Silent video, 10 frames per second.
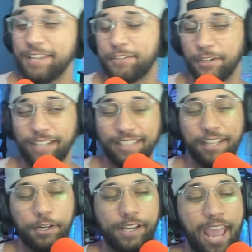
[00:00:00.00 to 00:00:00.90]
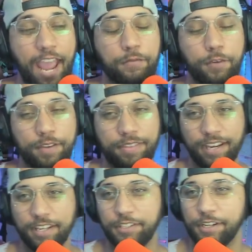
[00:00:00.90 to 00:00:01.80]
true. Like literally everything
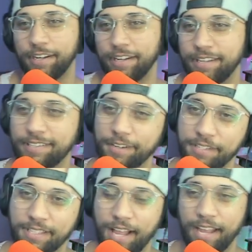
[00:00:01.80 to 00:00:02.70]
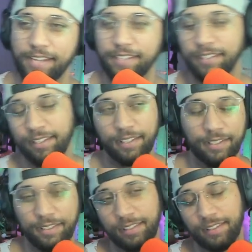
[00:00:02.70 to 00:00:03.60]
is dirty. So it's like,
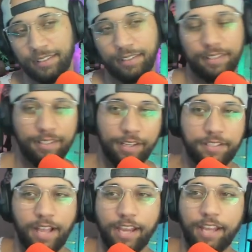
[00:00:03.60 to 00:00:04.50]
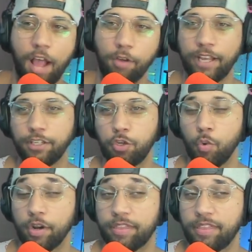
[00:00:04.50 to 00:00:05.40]
it's like how like do you
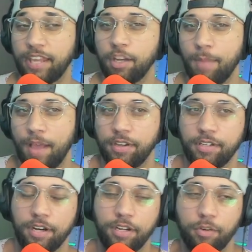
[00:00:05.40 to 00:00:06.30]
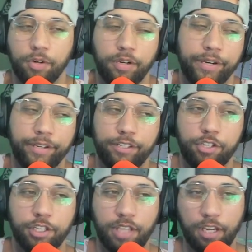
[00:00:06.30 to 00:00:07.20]
want to think about the dirt or do you
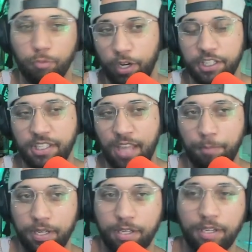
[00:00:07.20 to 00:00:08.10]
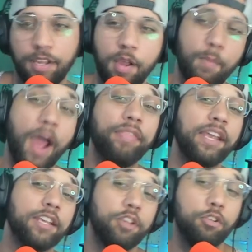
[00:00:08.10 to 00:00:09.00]
just like want to accept it? My thing
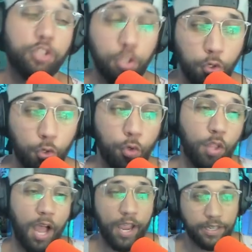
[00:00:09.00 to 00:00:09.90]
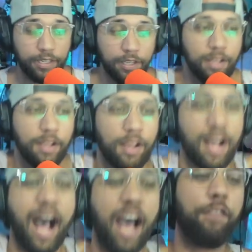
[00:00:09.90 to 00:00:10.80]
is though too like,
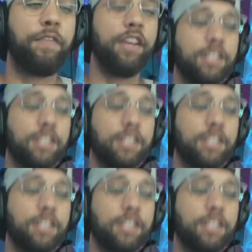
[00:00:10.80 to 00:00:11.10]
I feel